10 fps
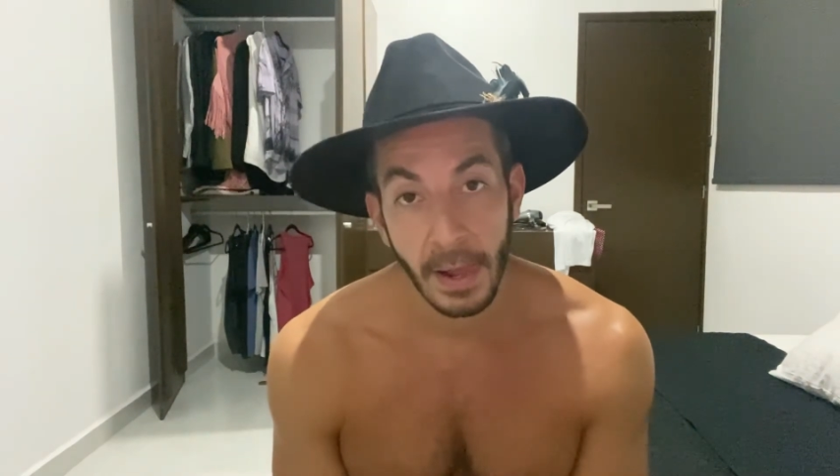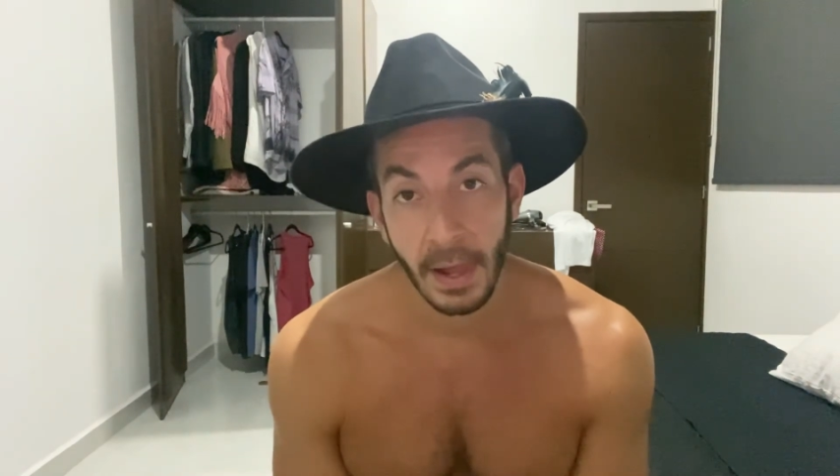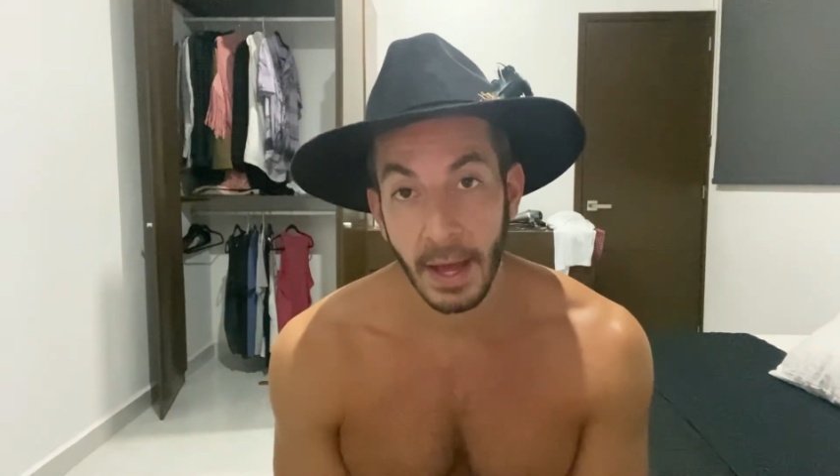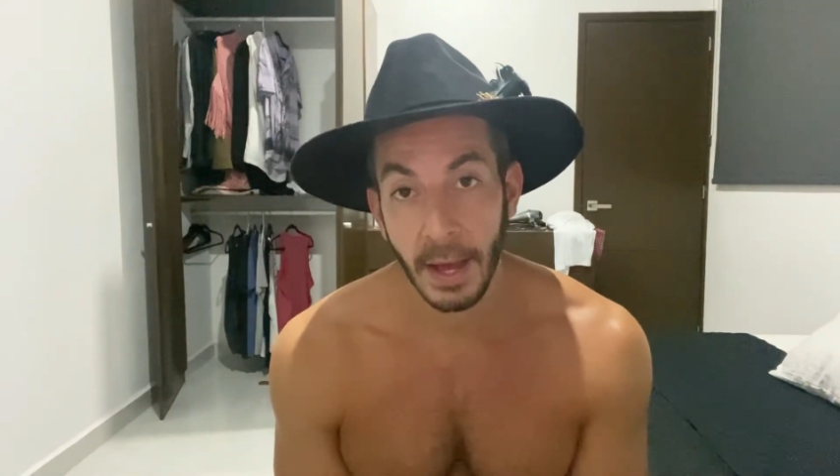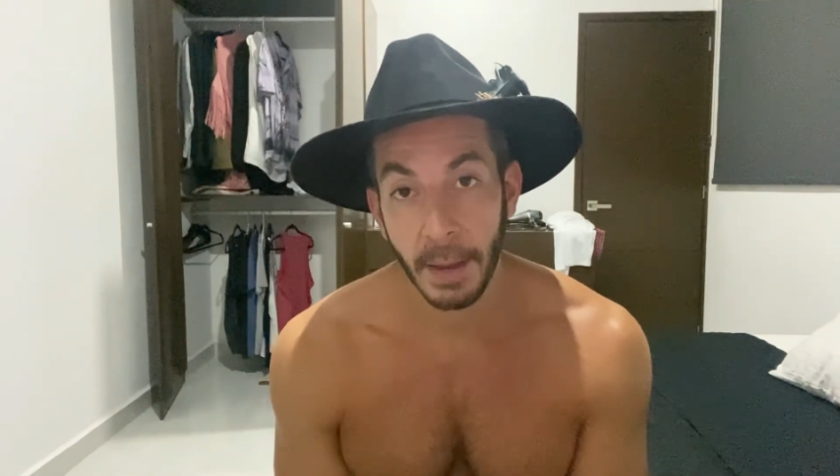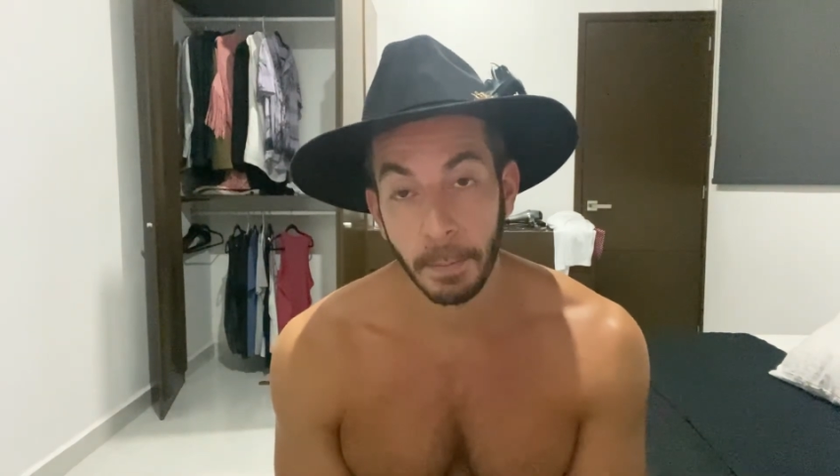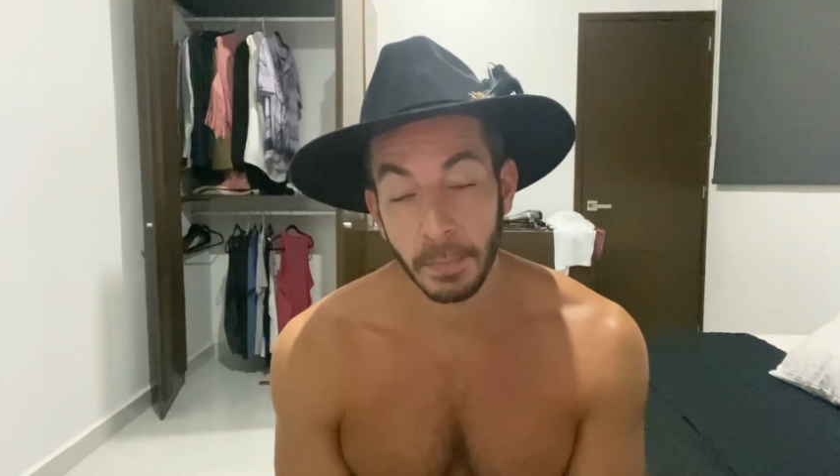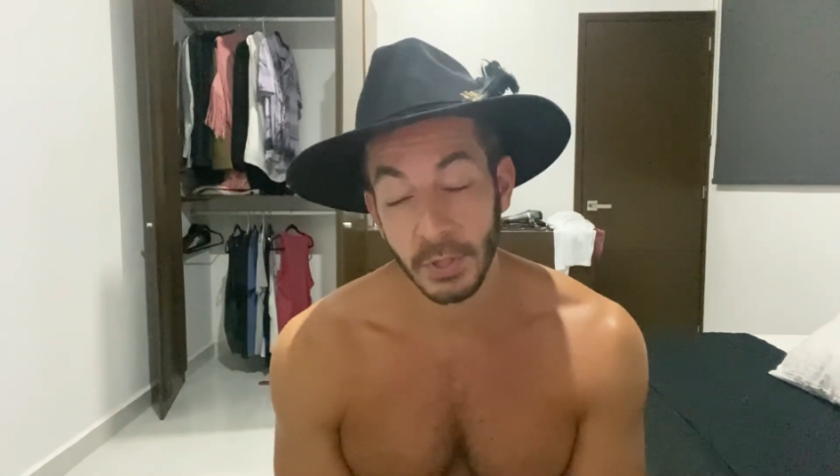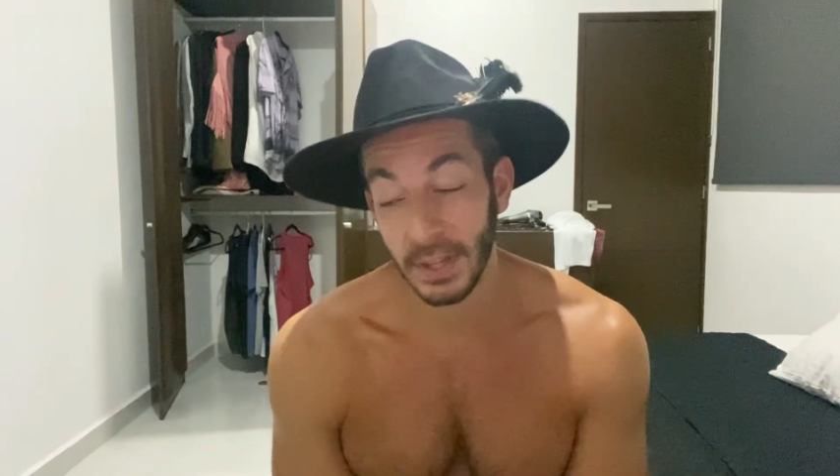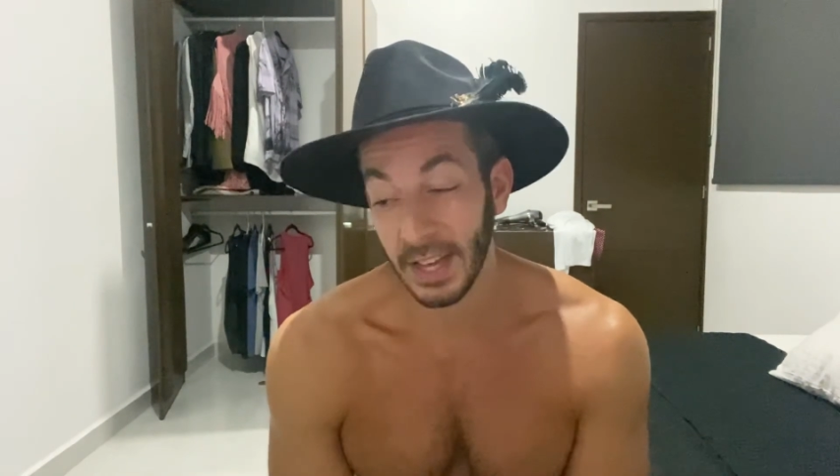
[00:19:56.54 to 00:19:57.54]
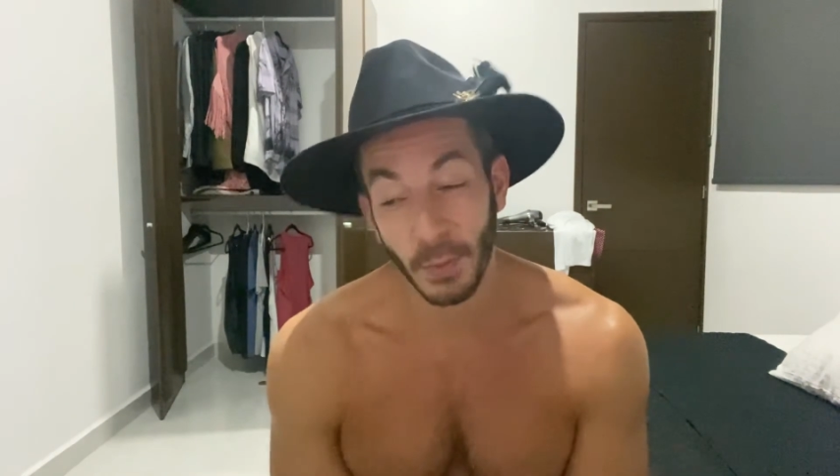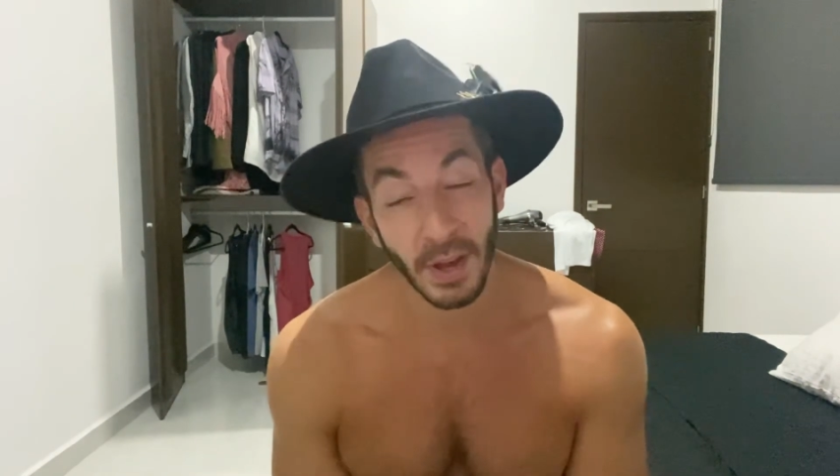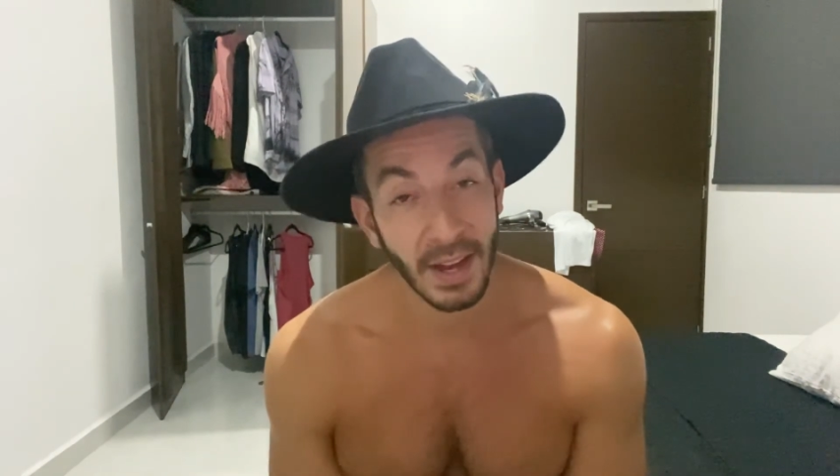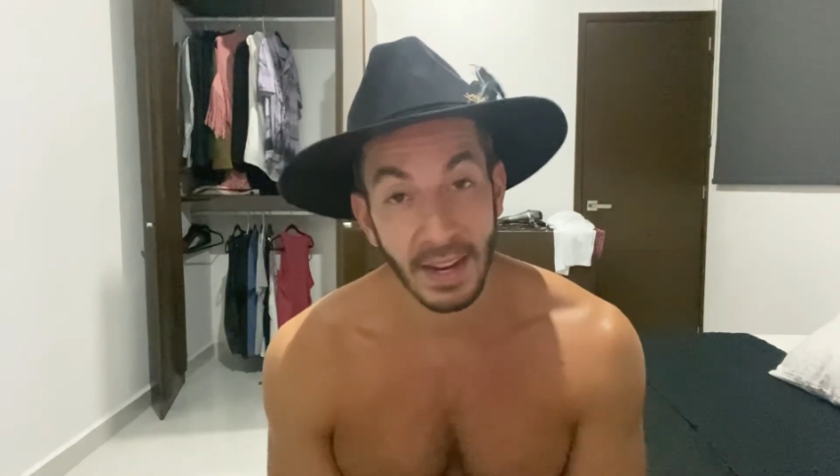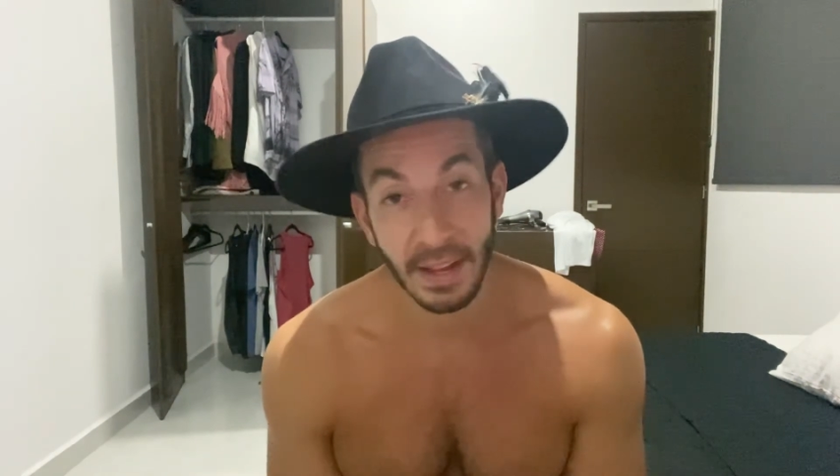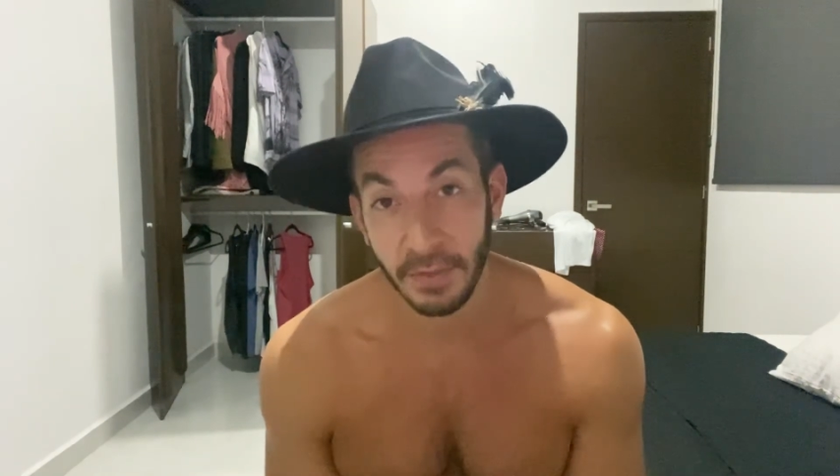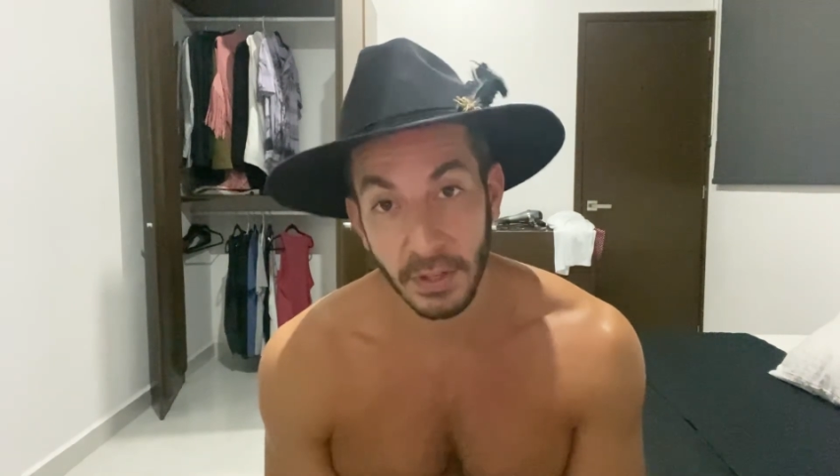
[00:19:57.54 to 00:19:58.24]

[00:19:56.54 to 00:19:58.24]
Um, so that's why I left the